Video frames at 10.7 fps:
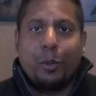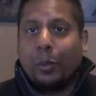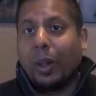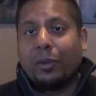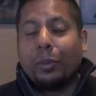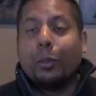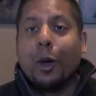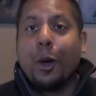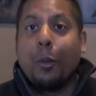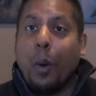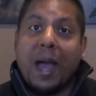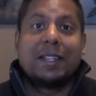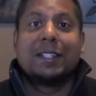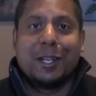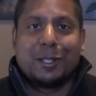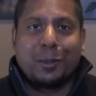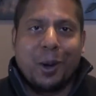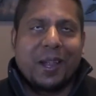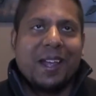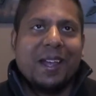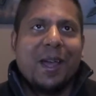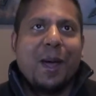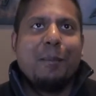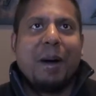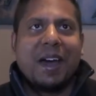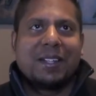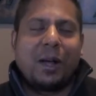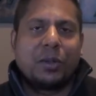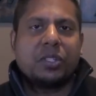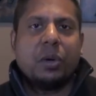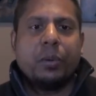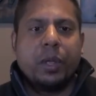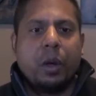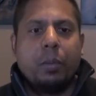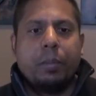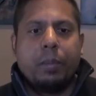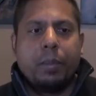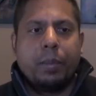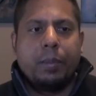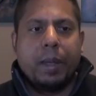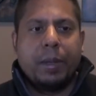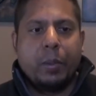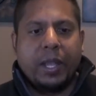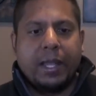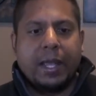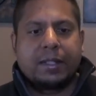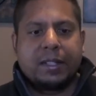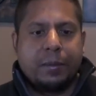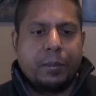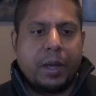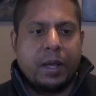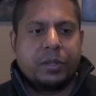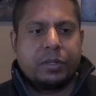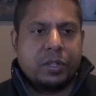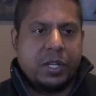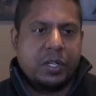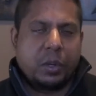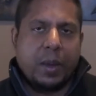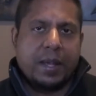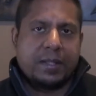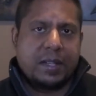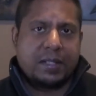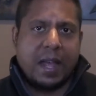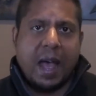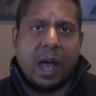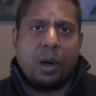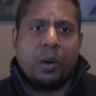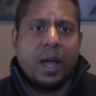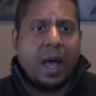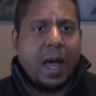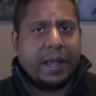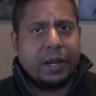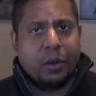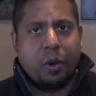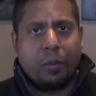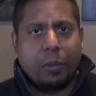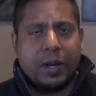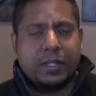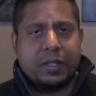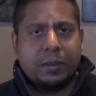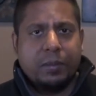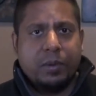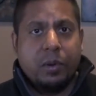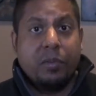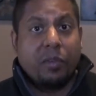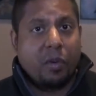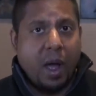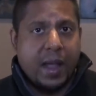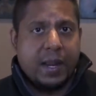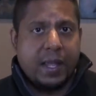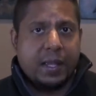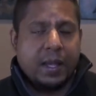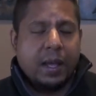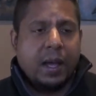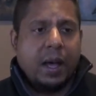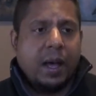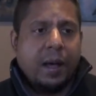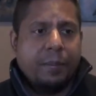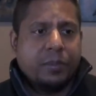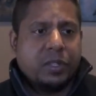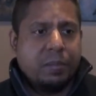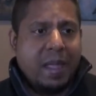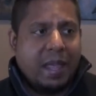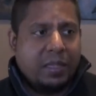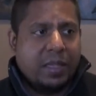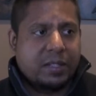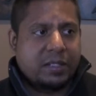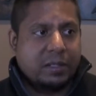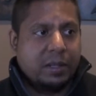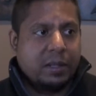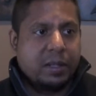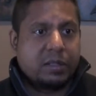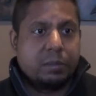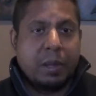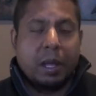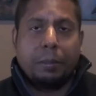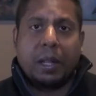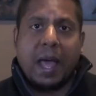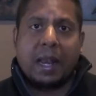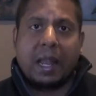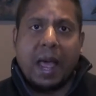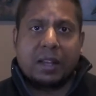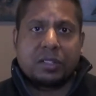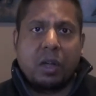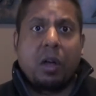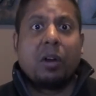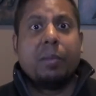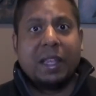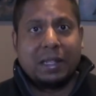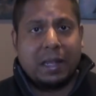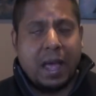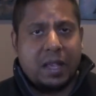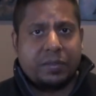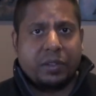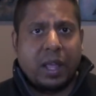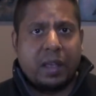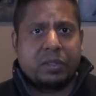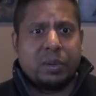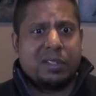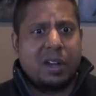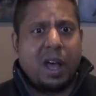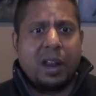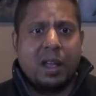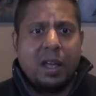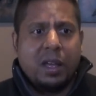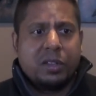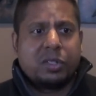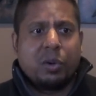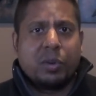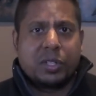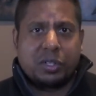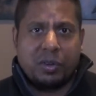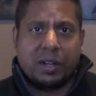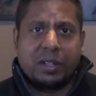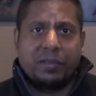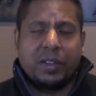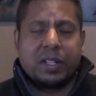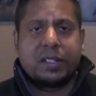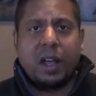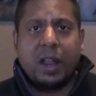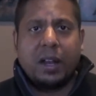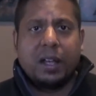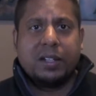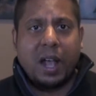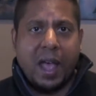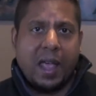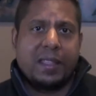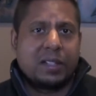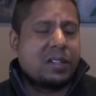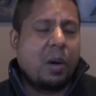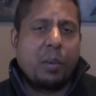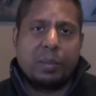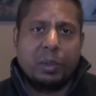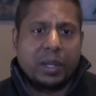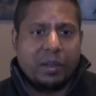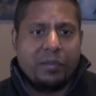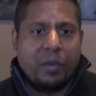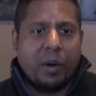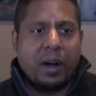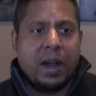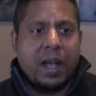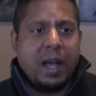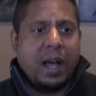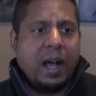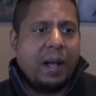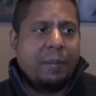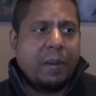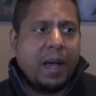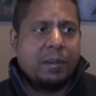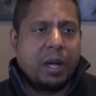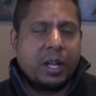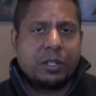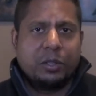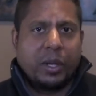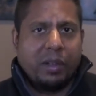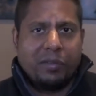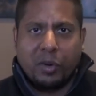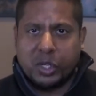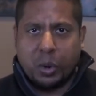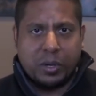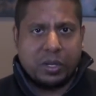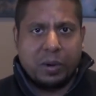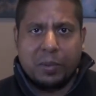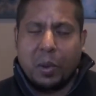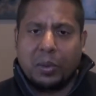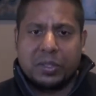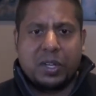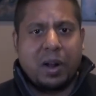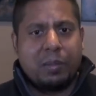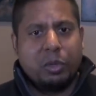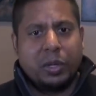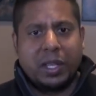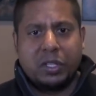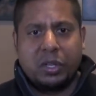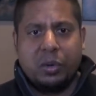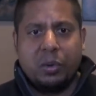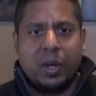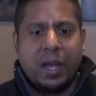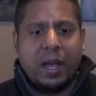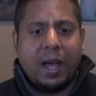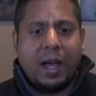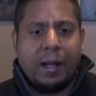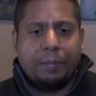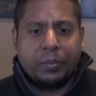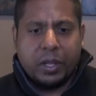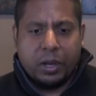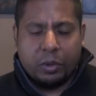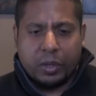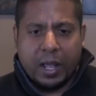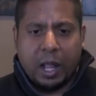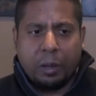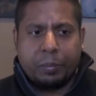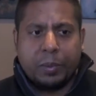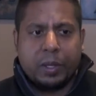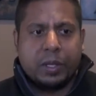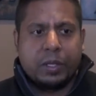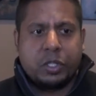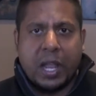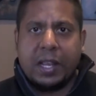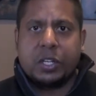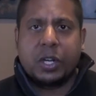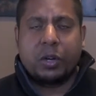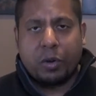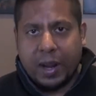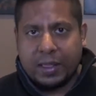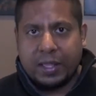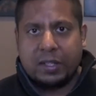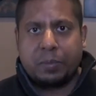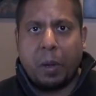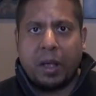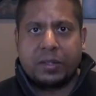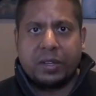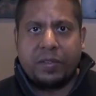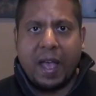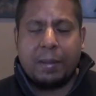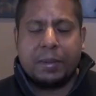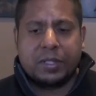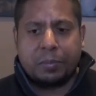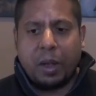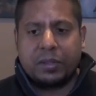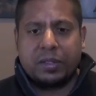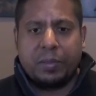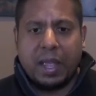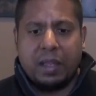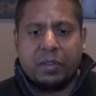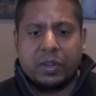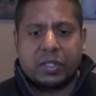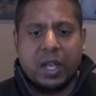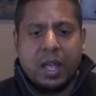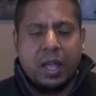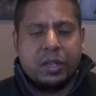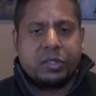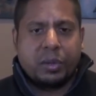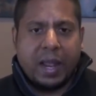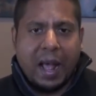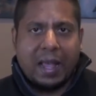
well, why isn't this working? But also maybe we can get some strategic ways as to how I can incorporate some new variety to make this meal plan last longer, make it last for life, so it's not so restrictive and it's not a diet. That's not what I'm looking for. I'm not looking for short-term goals here. I'm looking to help change and create these positive habits and positive behaviors so that